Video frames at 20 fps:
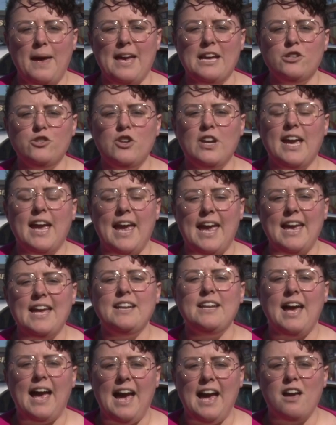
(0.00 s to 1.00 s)
Pantry
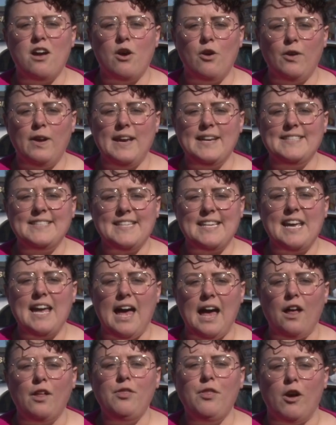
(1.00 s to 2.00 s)
and at OKC
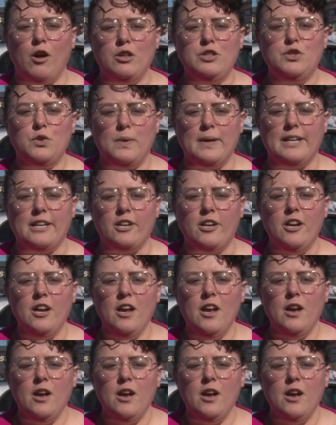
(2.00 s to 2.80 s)
Health on Twitter.